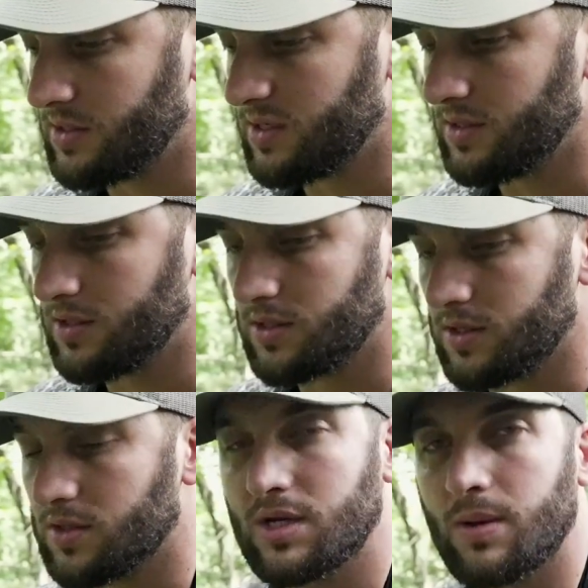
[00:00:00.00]
it's just a
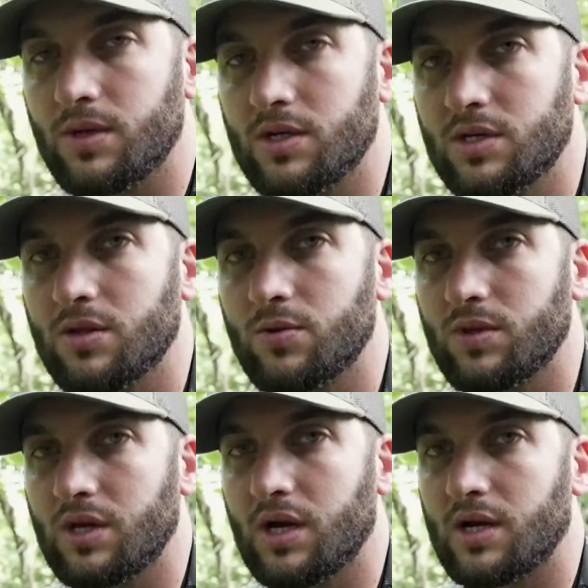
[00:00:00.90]
good time to get together with
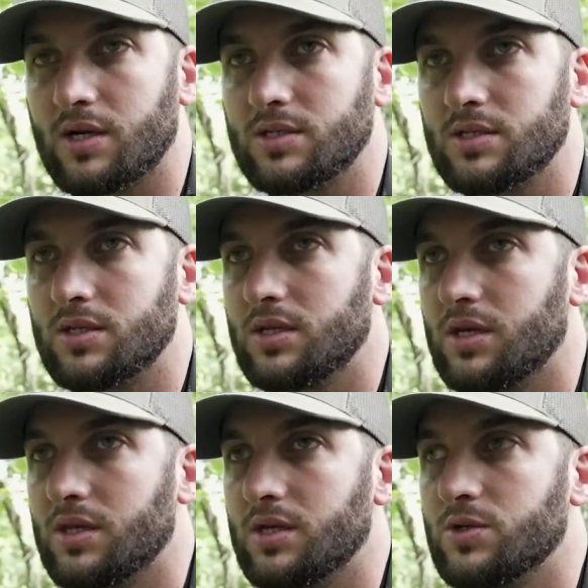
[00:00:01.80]
the guys and
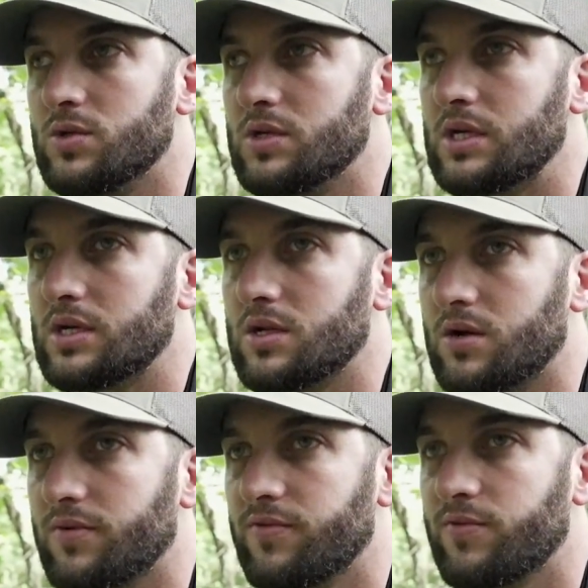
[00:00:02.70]
get things really kicked
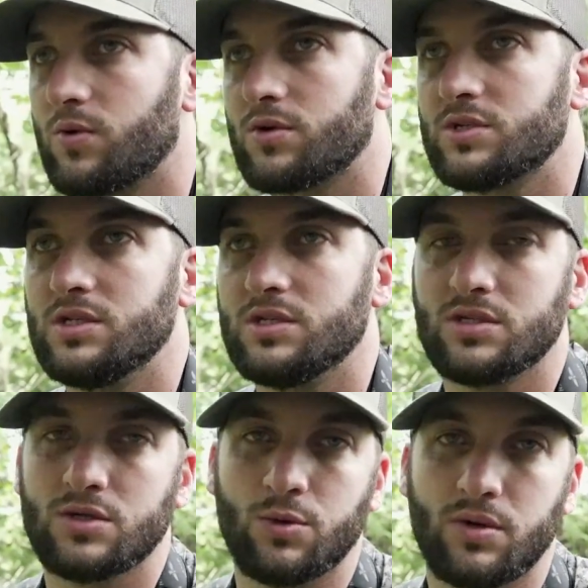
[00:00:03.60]
off before our
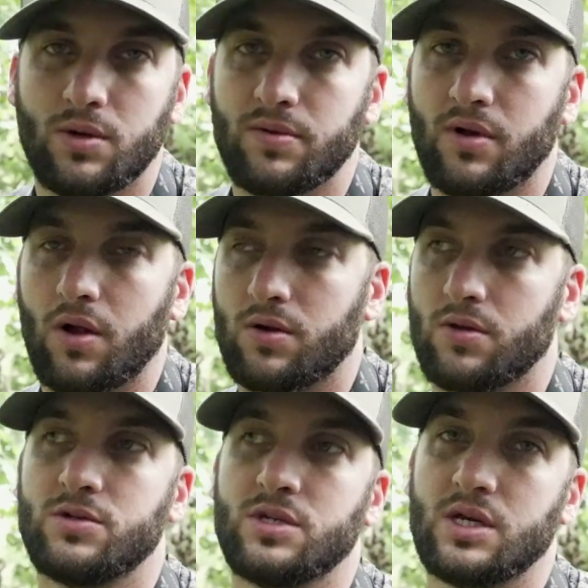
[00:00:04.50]
seasons open up in all our
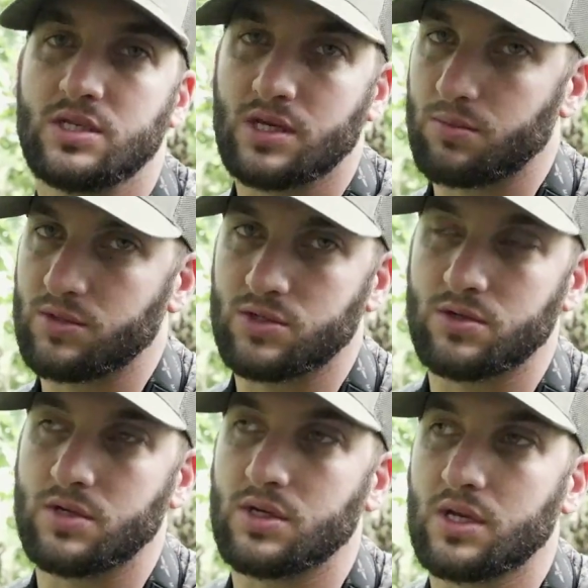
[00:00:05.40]
other states like
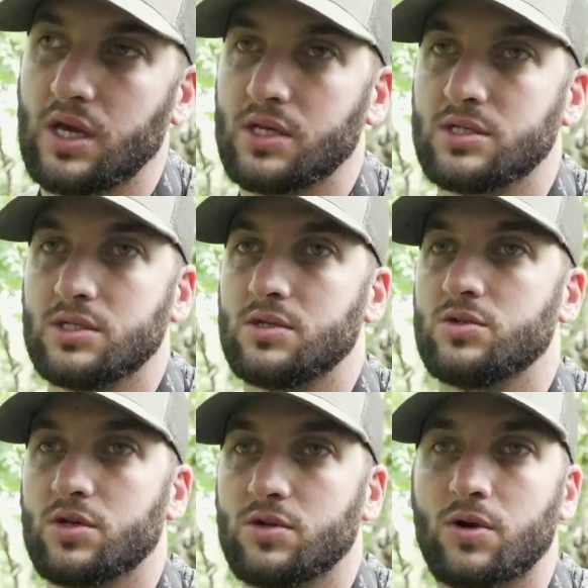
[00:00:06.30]
Missouri and Kansas,
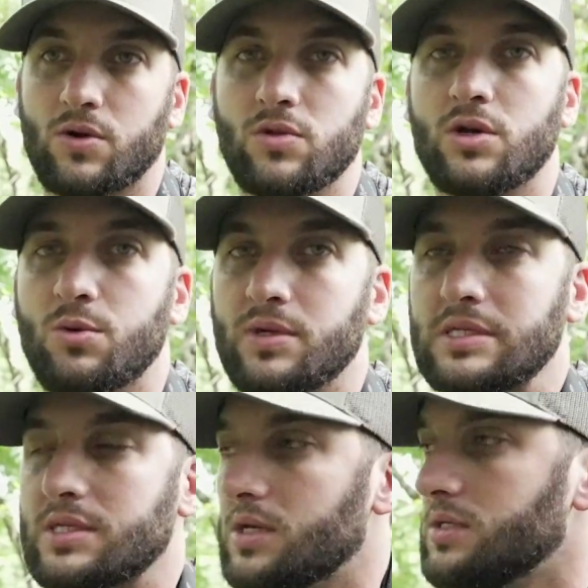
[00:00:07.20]
those other early opening
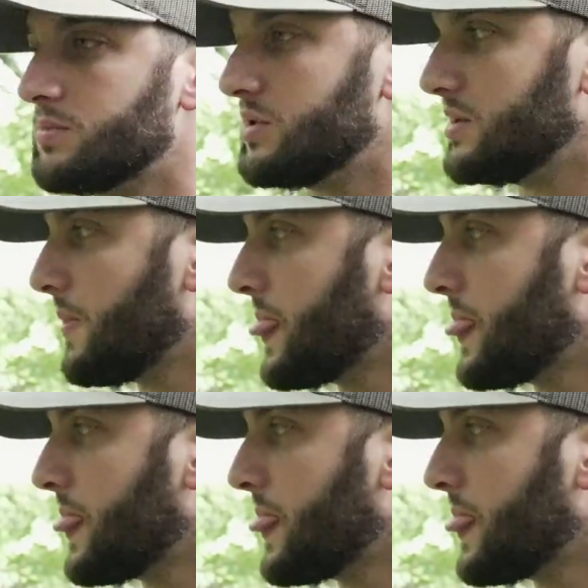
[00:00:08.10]
states. But